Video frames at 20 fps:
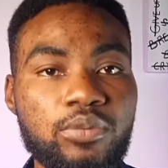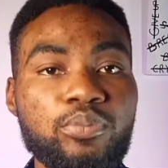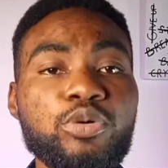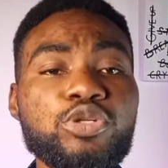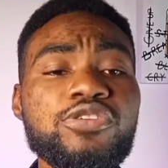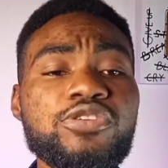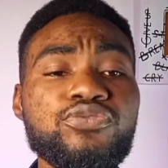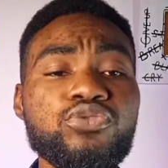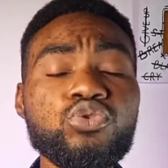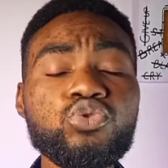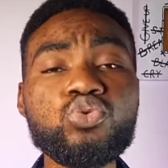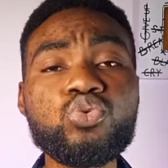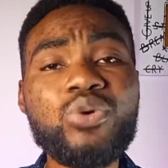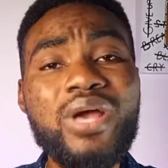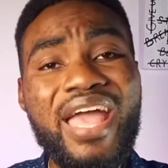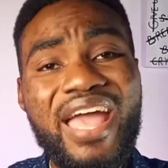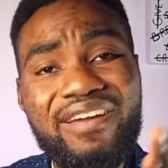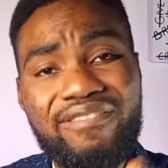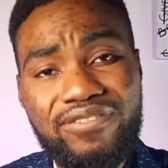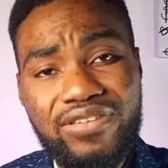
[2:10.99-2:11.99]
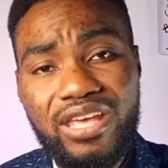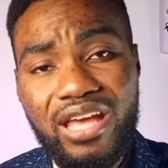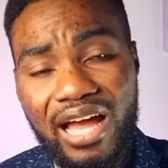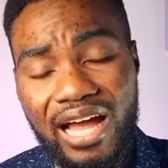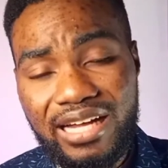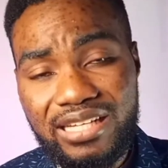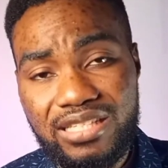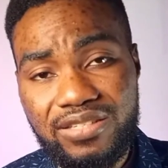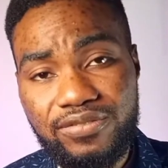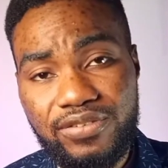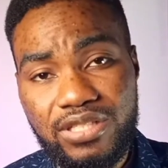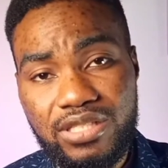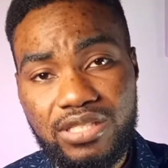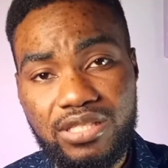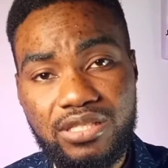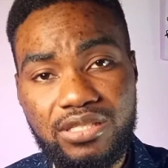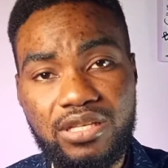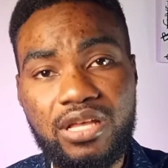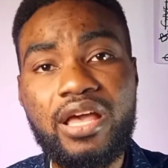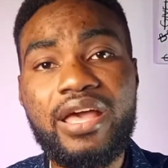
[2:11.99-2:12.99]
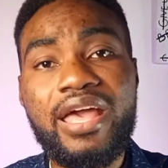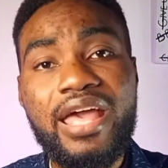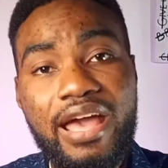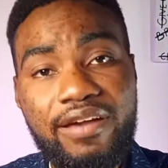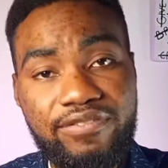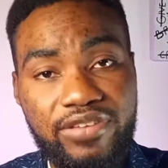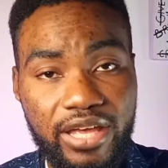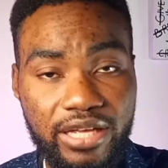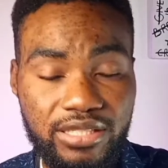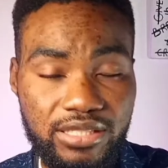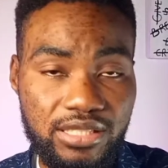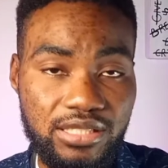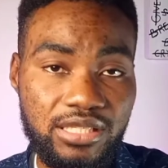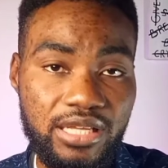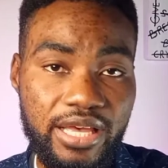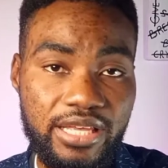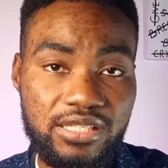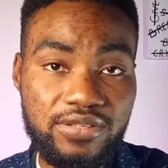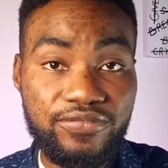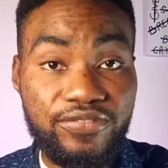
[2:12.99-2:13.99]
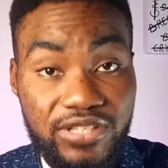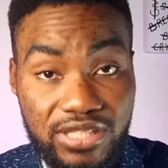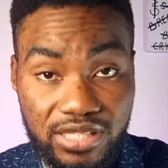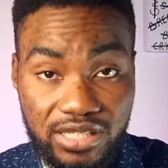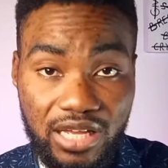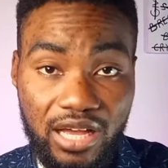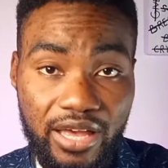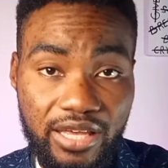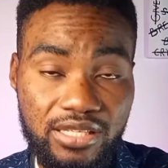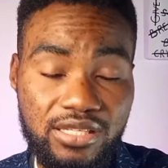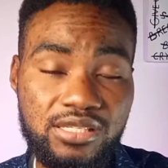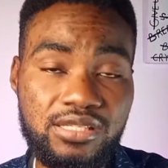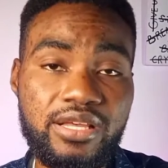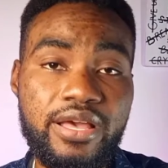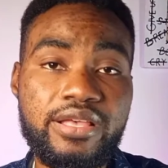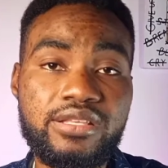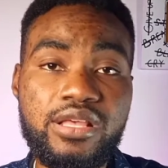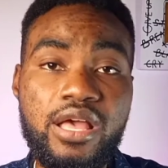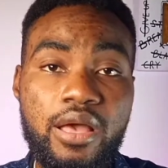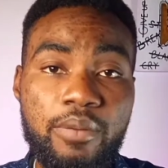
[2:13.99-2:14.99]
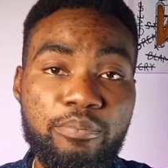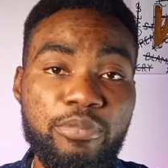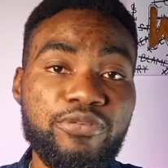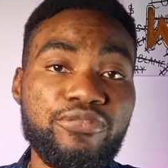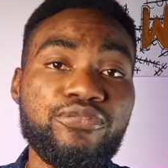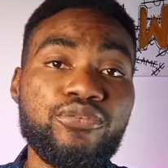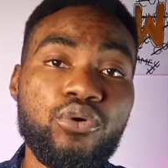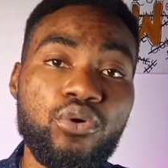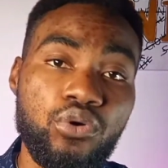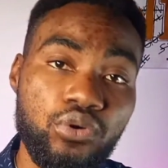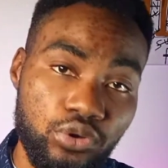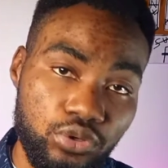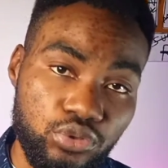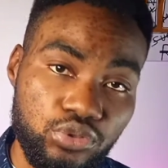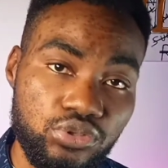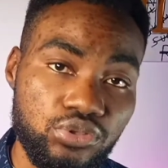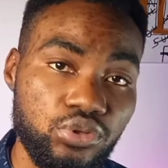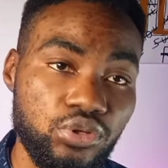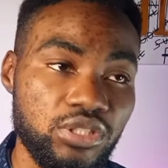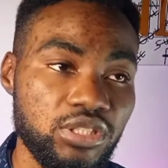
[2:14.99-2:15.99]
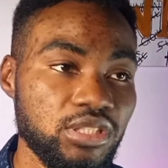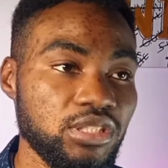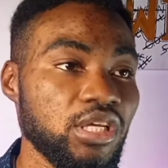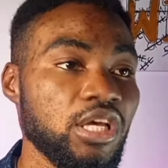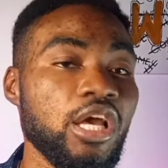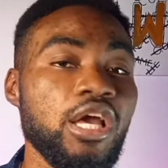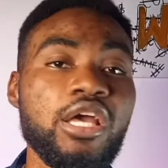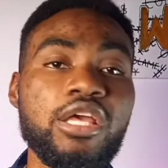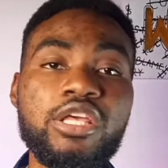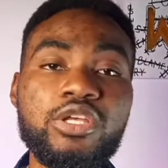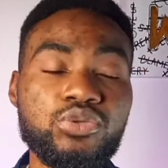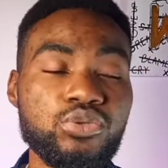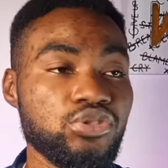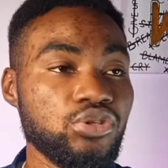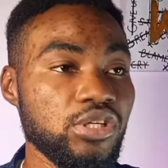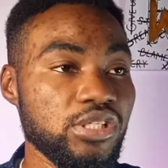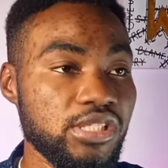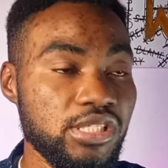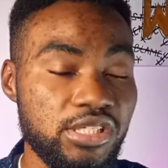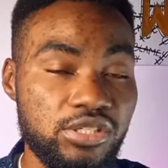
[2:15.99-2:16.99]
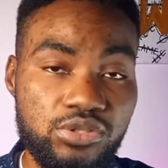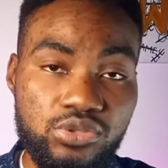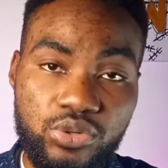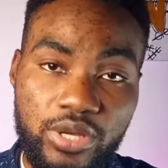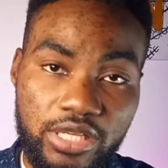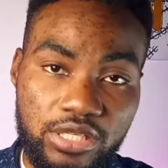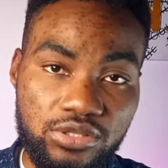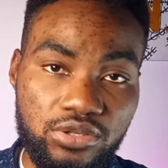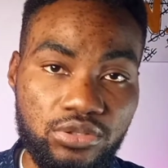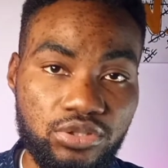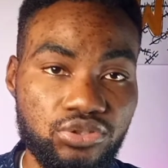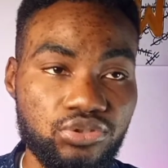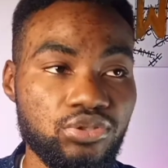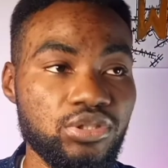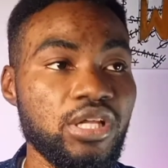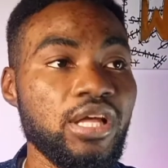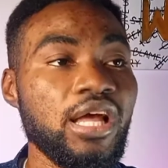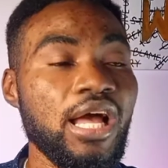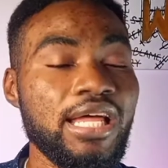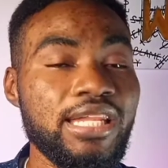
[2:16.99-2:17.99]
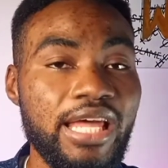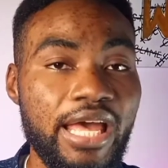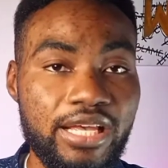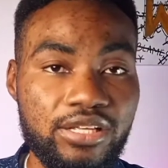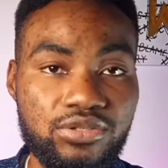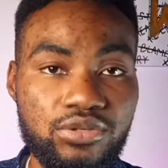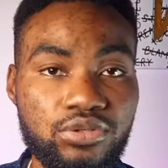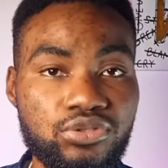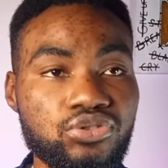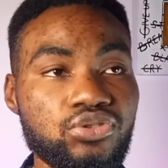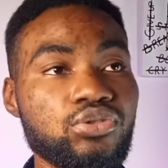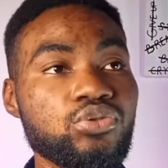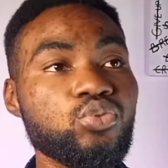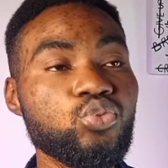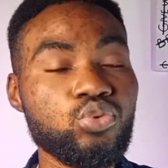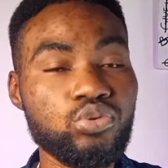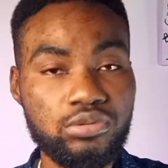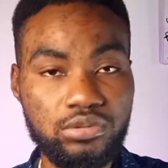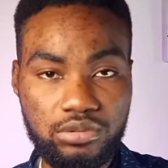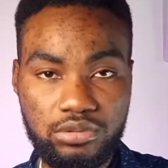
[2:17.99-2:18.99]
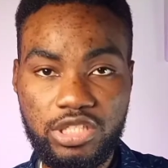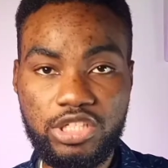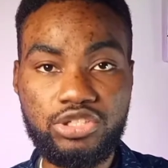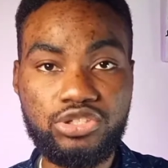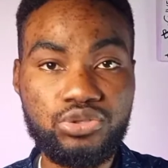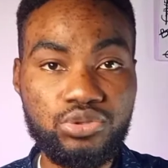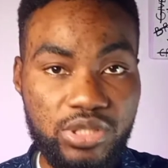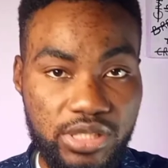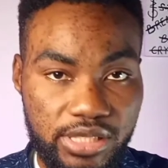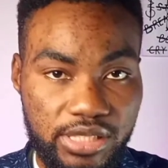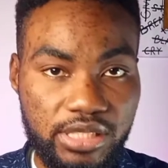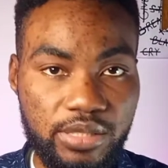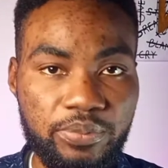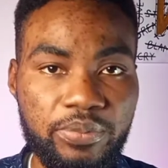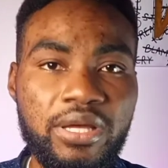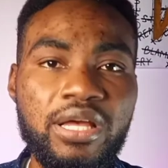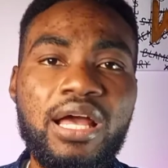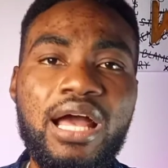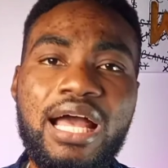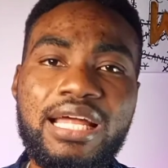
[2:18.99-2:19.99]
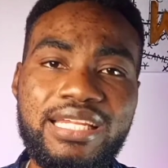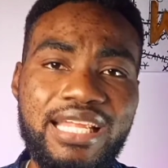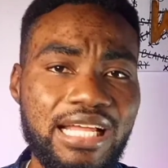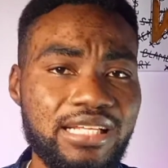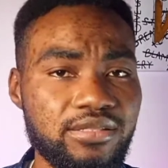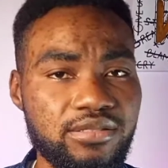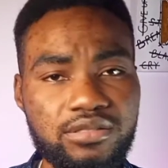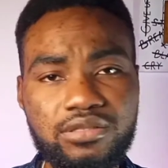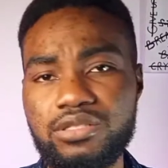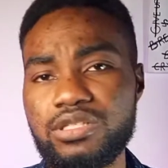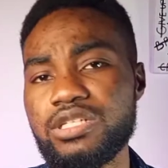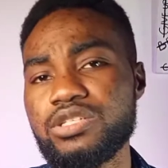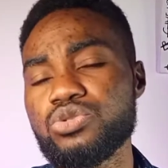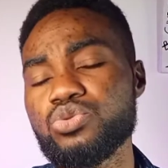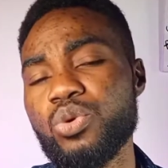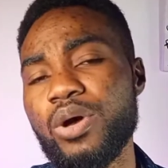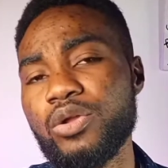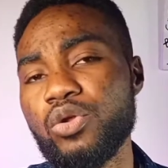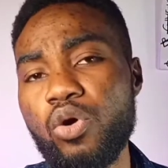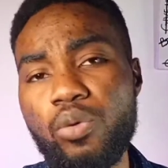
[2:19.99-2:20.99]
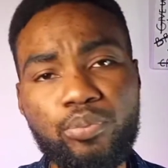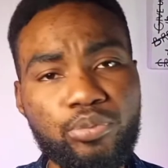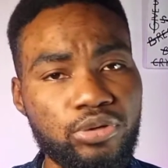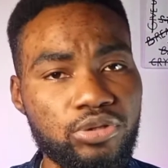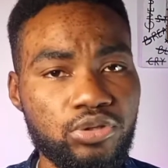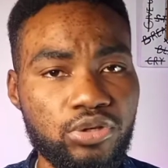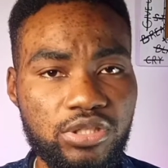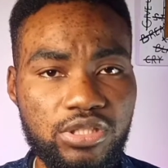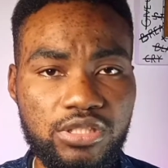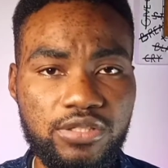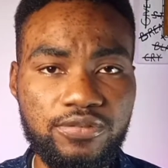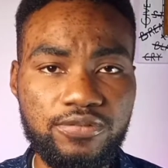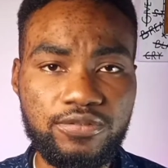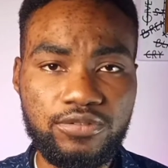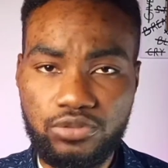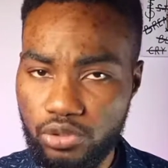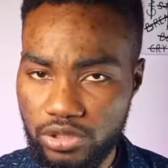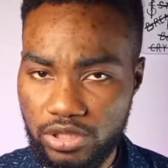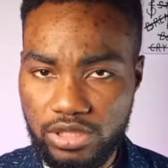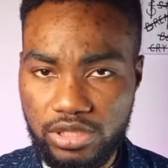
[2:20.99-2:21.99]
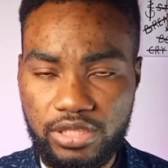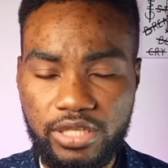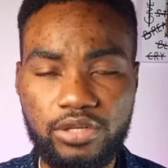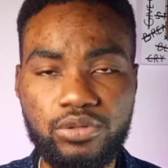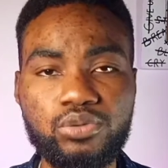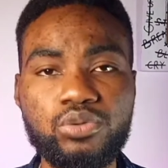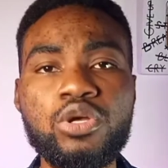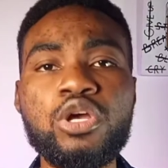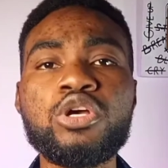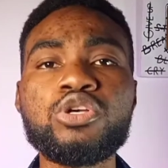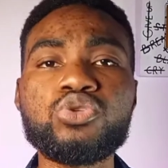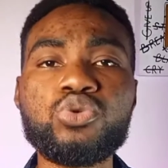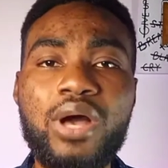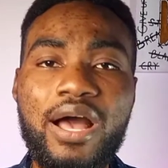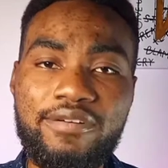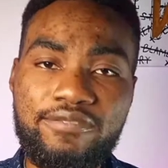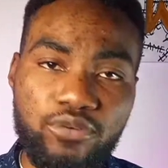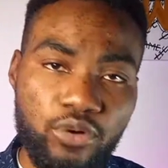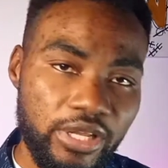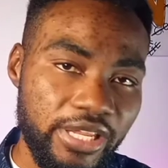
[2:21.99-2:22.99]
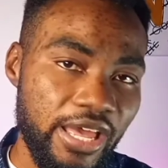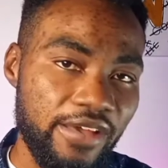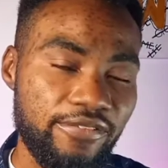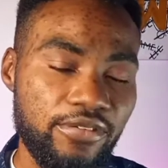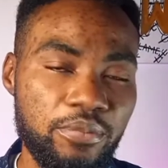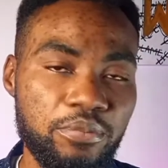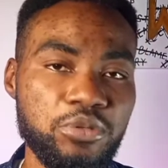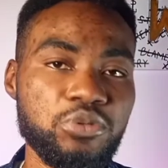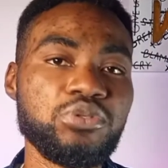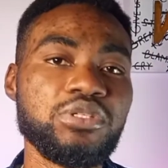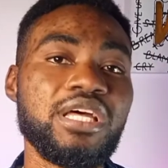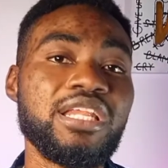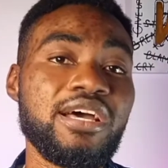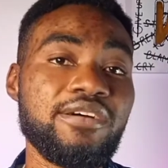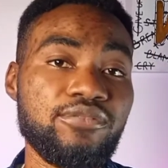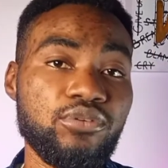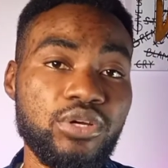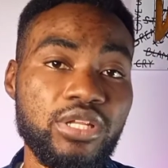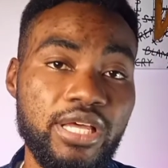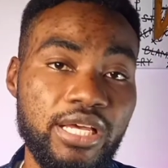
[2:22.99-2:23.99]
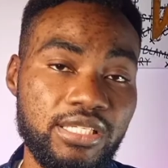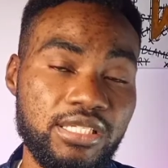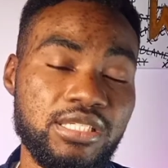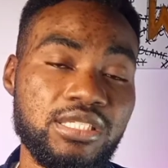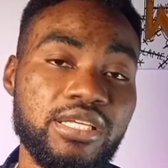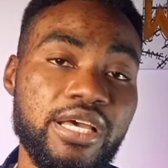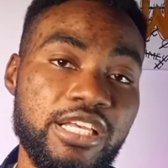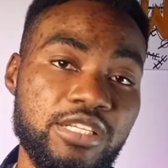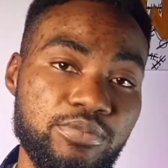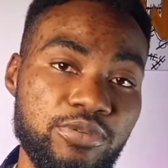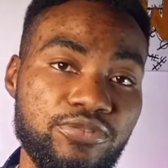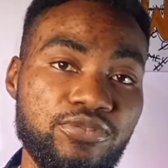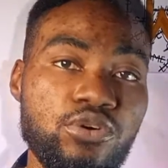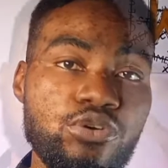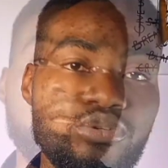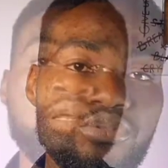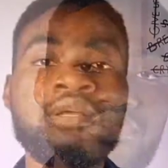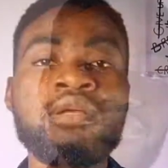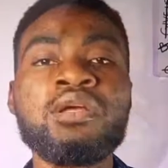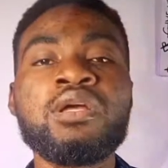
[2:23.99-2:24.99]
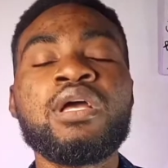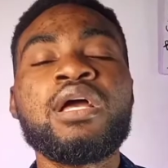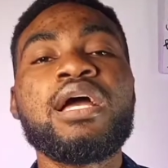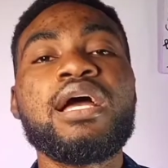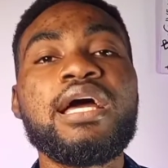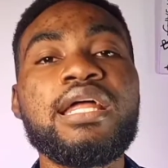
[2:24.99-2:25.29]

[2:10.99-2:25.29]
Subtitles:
But if you do heavy activities, heavy exercise, physical exercise before you study, it will just lead to exhaustion, and that exhaustion will induce sleep, and that leads to an unproductive study cycle. So avoid heavy meals and avoid exercise before you study.